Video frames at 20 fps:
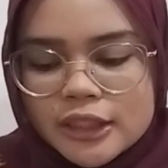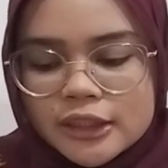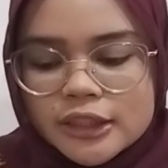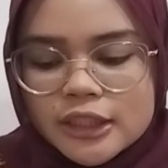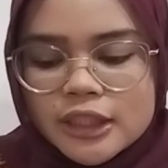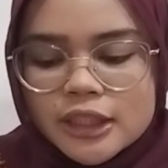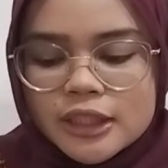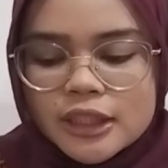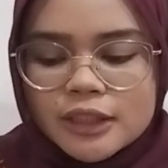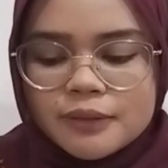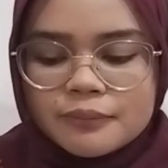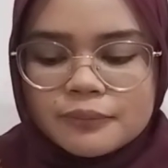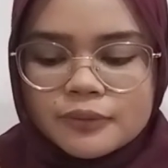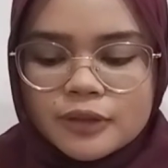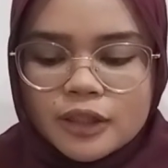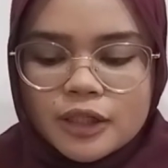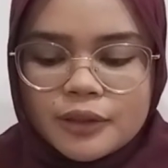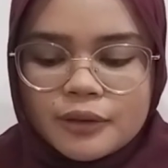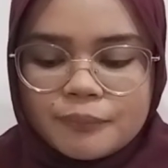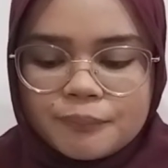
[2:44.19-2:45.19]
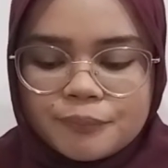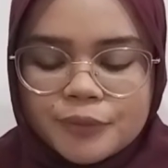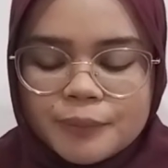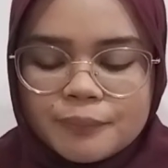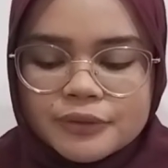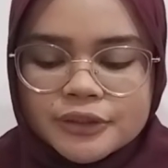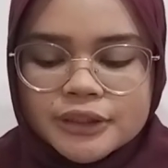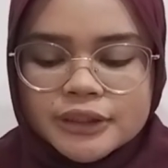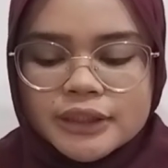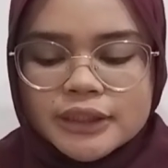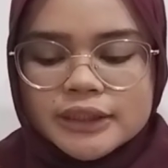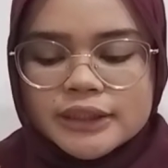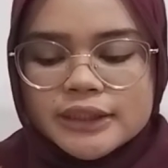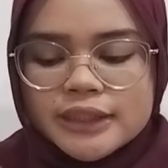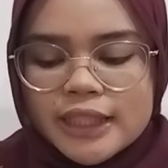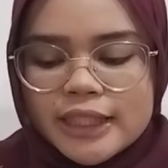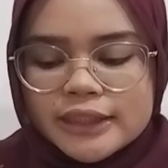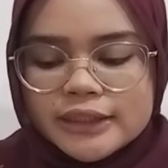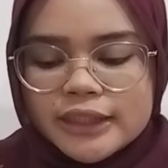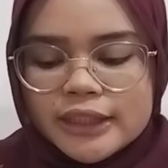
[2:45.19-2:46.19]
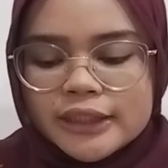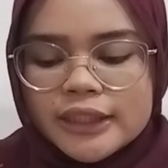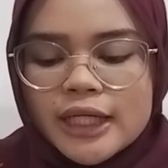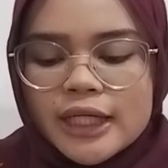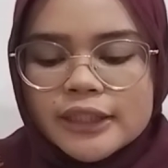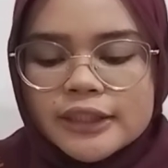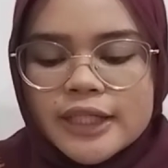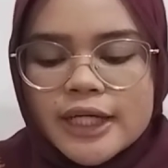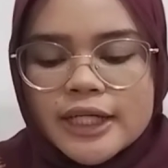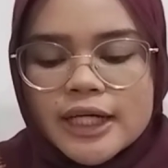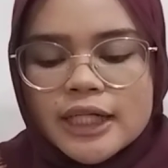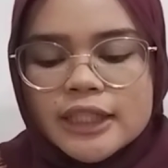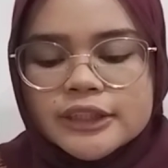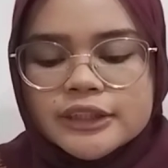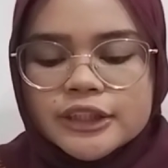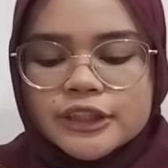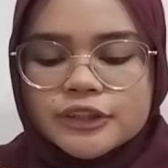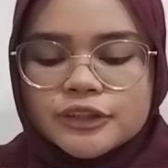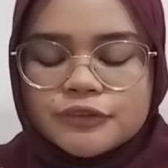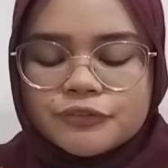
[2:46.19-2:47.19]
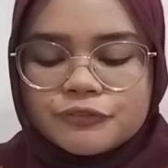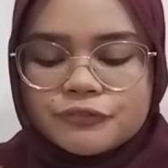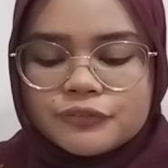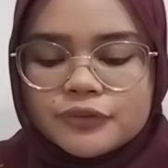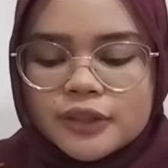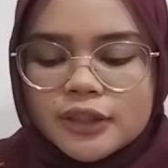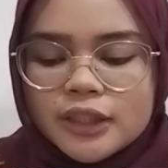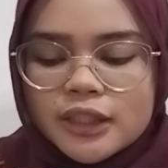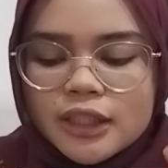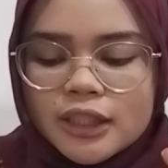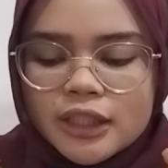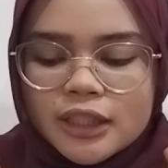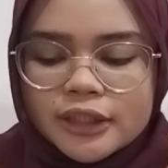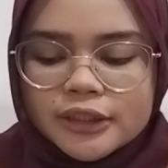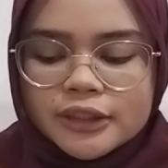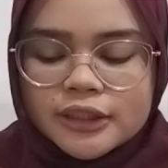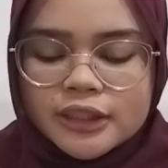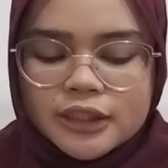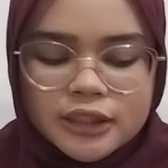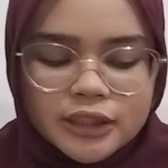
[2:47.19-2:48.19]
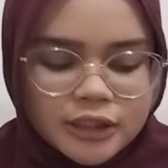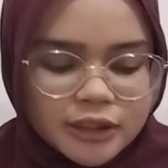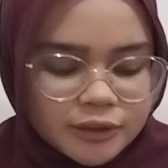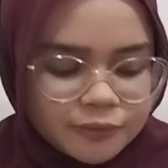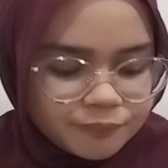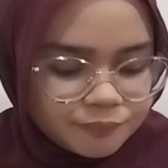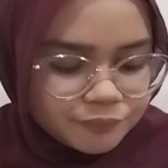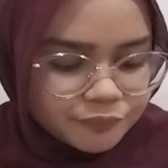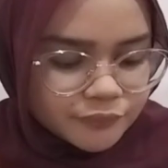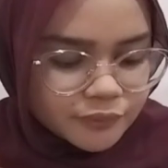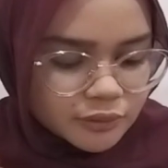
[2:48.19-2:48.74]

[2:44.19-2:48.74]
The proposition says that they are just the